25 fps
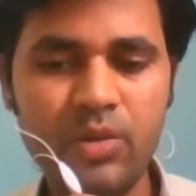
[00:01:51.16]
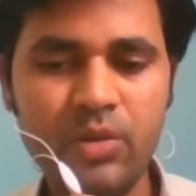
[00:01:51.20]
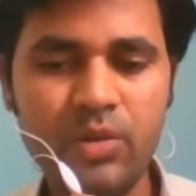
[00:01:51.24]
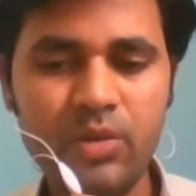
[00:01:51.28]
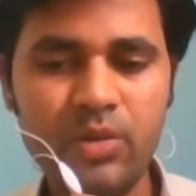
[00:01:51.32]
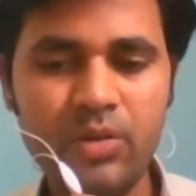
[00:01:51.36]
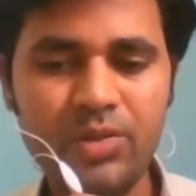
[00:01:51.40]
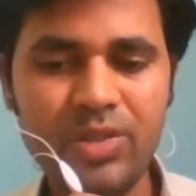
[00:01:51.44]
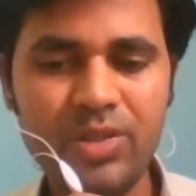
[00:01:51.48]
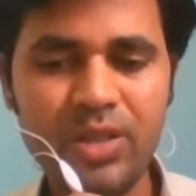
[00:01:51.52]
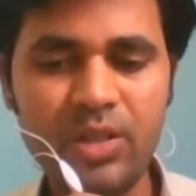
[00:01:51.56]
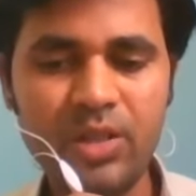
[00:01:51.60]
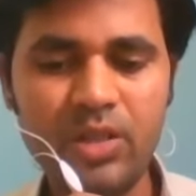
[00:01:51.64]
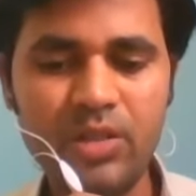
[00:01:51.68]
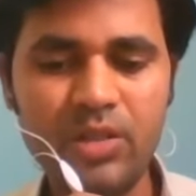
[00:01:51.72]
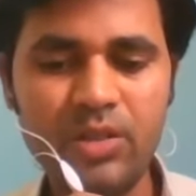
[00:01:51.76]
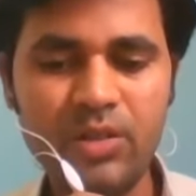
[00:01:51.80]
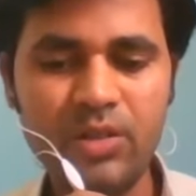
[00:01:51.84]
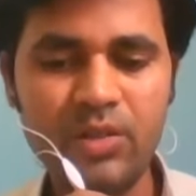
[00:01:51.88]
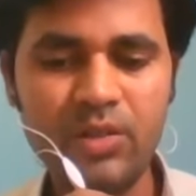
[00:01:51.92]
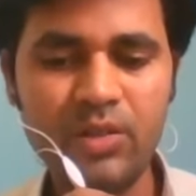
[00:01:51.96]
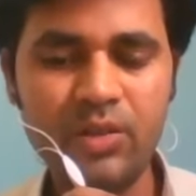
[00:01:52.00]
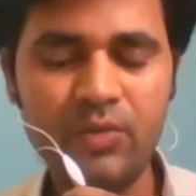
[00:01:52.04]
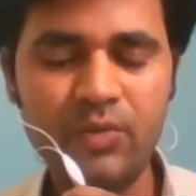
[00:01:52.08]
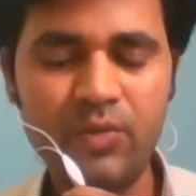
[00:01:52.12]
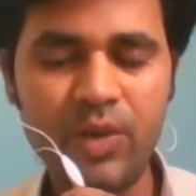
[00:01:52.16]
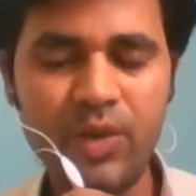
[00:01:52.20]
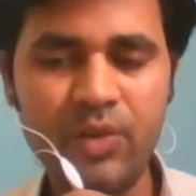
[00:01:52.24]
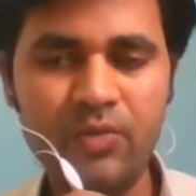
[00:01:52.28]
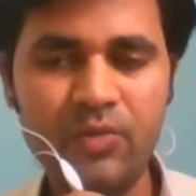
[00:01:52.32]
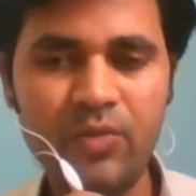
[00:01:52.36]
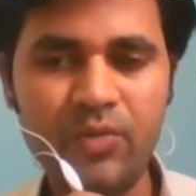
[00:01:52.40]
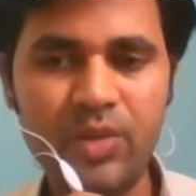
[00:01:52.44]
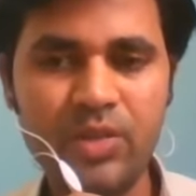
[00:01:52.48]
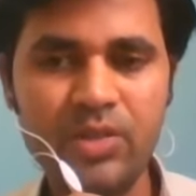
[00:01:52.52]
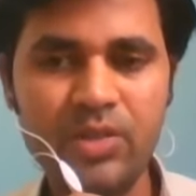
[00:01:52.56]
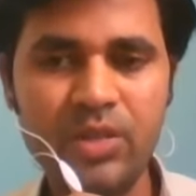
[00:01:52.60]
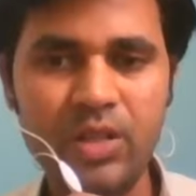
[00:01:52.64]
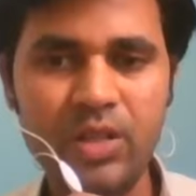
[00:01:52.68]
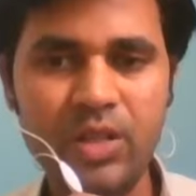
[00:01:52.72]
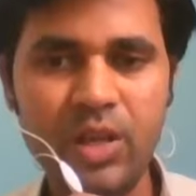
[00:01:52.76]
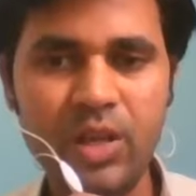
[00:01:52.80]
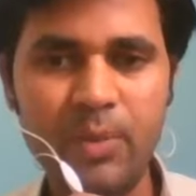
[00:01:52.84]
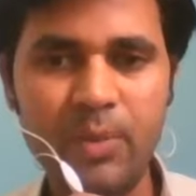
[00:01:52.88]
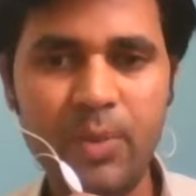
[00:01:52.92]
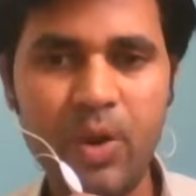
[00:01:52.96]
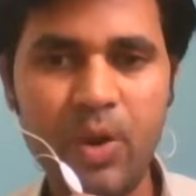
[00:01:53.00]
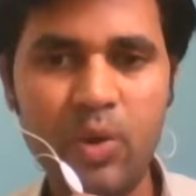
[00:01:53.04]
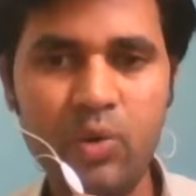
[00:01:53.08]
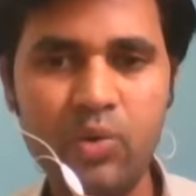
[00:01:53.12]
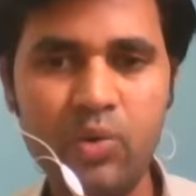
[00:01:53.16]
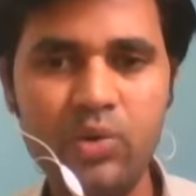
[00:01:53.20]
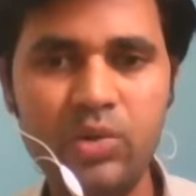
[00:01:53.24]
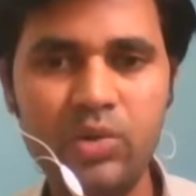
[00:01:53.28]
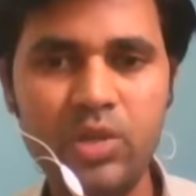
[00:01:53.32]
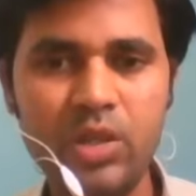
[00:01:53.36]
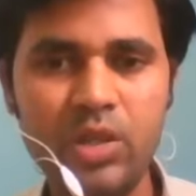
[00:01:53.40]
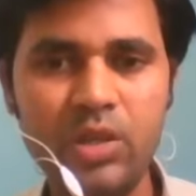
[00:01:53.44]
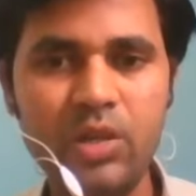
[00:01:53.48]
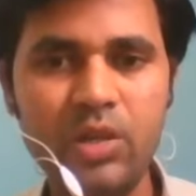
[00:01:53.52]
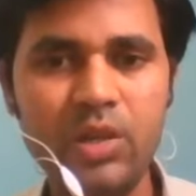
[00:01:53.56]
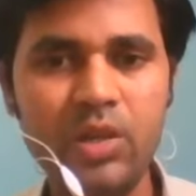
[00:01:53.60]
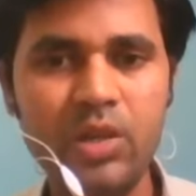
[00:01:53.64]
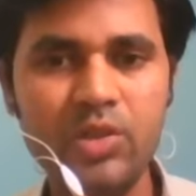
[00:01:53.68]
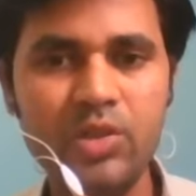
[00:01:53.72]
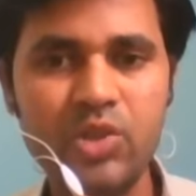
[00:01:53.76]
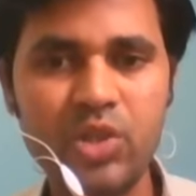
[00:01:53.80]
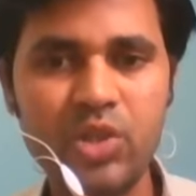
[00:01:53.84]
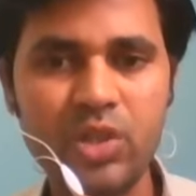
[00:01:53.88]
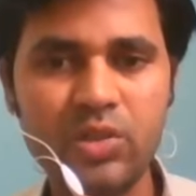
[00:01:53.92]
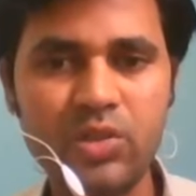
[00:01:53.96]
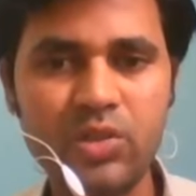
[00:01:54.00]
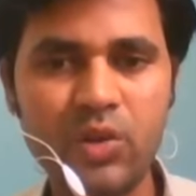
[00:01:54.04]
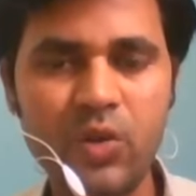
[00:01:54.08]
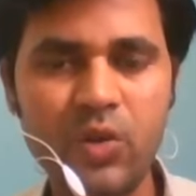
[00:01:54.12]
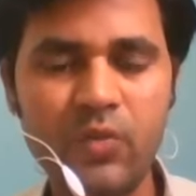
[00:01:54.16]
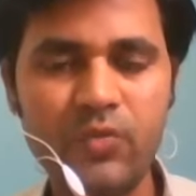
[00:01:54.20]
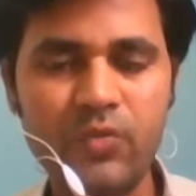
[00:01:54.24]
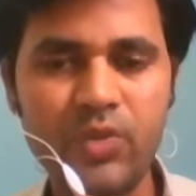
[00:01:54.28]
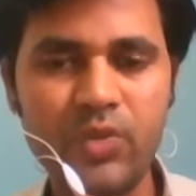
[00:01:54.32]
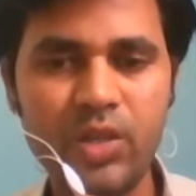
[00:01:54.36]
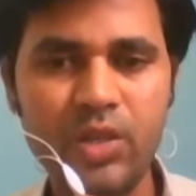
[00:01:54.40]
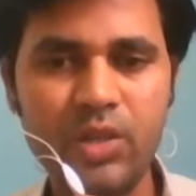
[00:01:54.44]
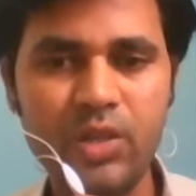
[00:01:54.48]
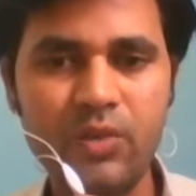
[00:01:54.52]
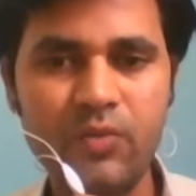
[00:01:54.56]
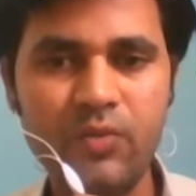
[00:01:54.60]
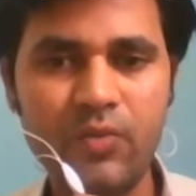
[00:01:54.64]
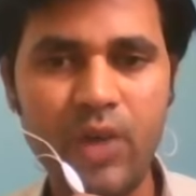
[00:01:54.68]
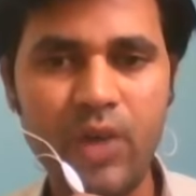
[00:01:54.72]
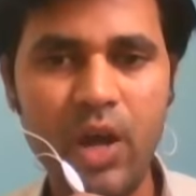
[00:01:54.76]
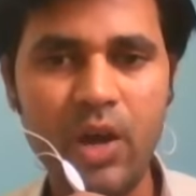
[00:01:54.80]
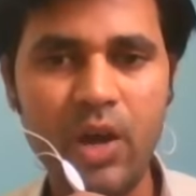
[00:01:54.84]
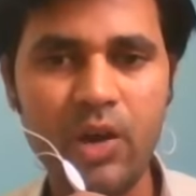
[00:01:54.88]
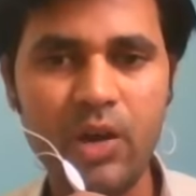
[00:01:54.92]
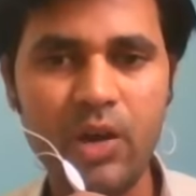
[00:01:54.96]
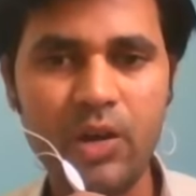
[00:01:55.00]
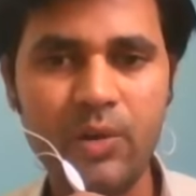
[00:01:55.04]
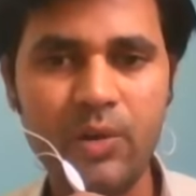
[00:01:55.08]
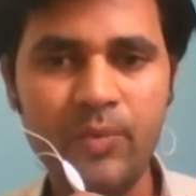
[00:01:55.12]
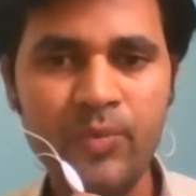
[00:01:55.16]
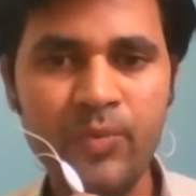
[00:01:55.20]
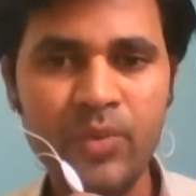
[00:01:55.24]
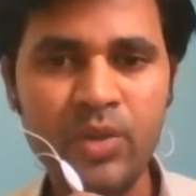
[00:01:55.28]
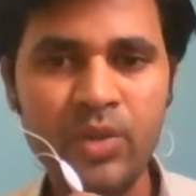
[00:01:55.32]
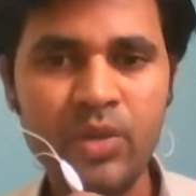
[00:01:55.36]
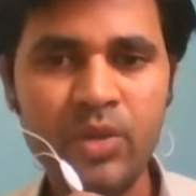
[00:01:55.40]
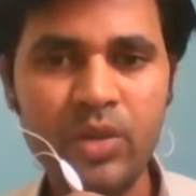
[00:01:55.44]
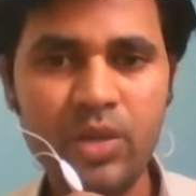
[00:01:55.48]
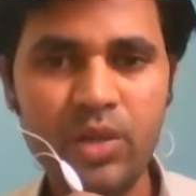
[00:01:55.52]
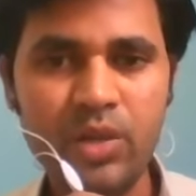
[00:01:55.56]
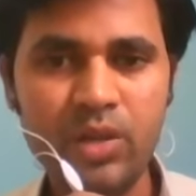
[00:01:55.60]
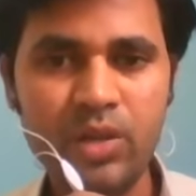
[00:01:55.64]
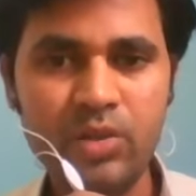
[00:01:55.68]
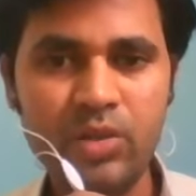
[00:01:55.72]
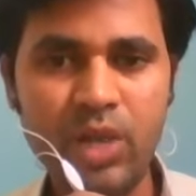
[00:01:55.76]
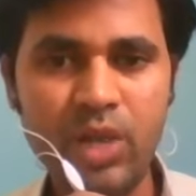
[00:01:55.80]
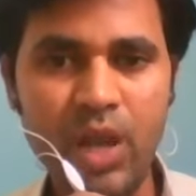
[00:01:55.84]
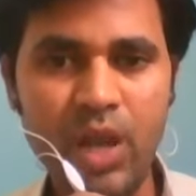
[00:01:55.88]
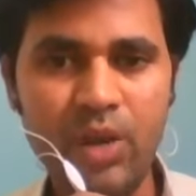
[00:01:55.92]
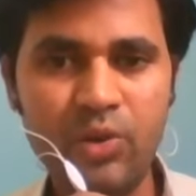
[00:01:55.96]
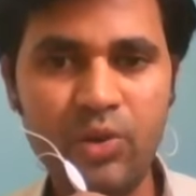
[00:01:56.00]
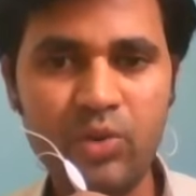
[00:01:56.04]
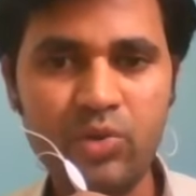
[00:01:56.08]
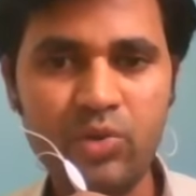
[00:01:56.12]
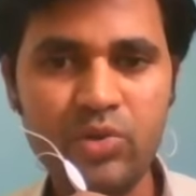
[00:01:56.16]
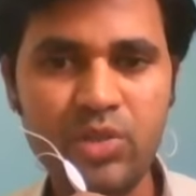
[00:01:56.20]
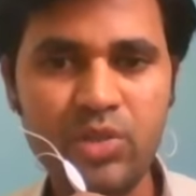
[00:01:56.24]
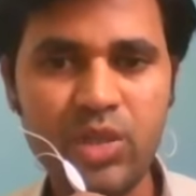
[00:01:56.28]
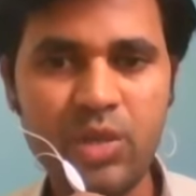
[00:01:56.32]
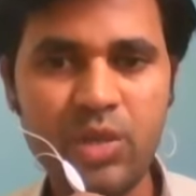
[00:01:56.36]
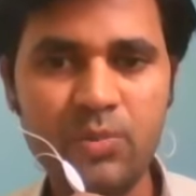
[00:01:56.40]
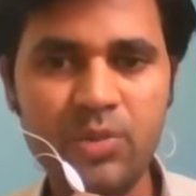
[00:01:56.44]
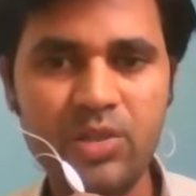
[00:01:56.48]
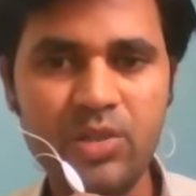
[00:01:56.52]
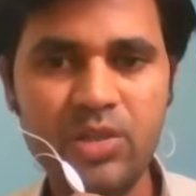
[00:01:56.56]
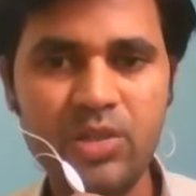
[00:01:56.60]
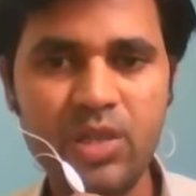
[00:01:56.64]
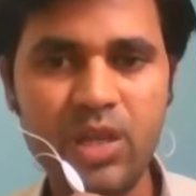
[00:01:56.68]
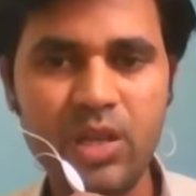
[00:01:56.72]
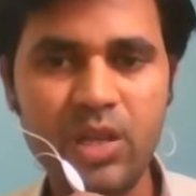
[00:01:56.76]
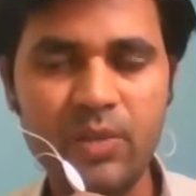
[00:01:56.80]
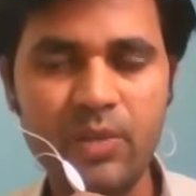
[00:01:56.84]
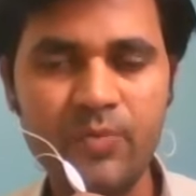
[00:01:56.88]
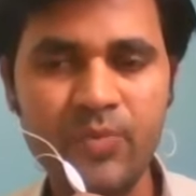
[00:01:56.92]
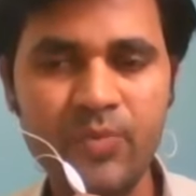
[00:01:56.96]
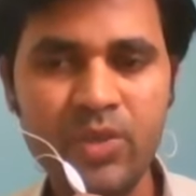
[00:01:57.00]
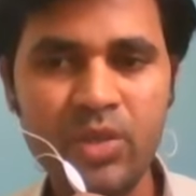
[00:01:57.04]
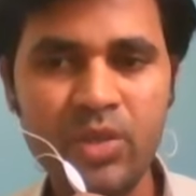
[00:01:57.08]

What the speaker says: studied, when we study about the structure of the flower, the endoecium is there.